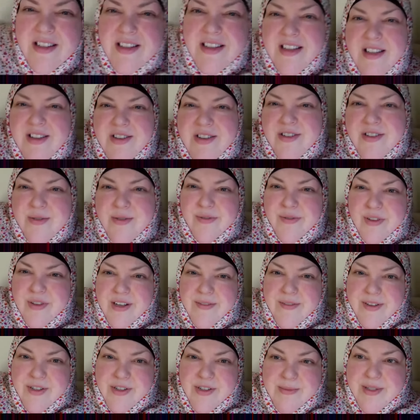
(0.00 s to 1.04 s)
You should do a vlog of
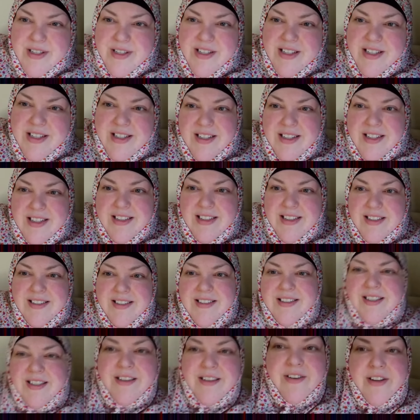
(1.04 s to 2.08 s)
your trip to the clinic.
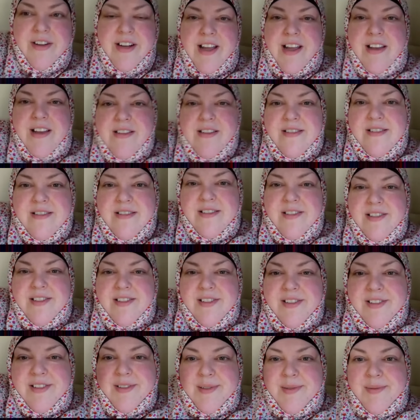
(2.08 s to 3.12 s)
I could, I guess.
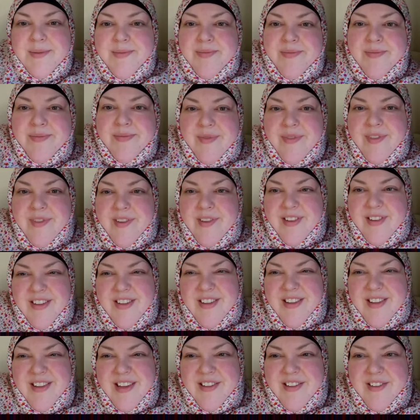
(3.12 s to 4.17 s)

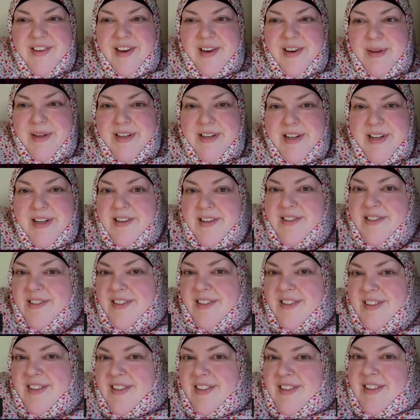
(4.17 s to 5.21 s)
Thanks, Carmine Dogs.
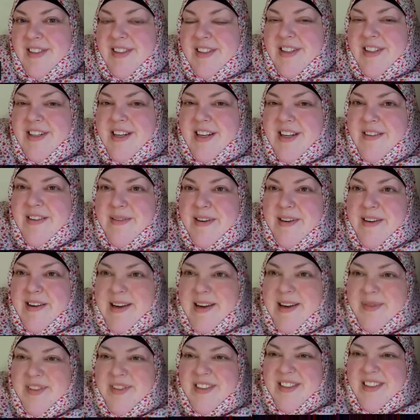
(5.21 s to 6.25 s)
Can I go,
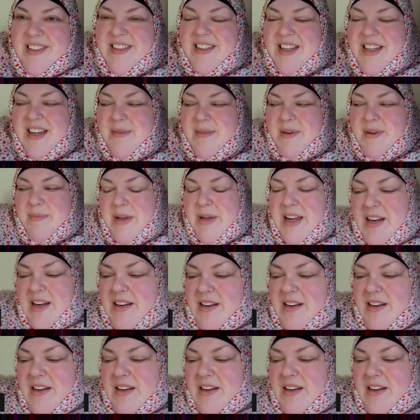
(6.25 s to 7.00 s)
Graves? Yeah, I'm in pain.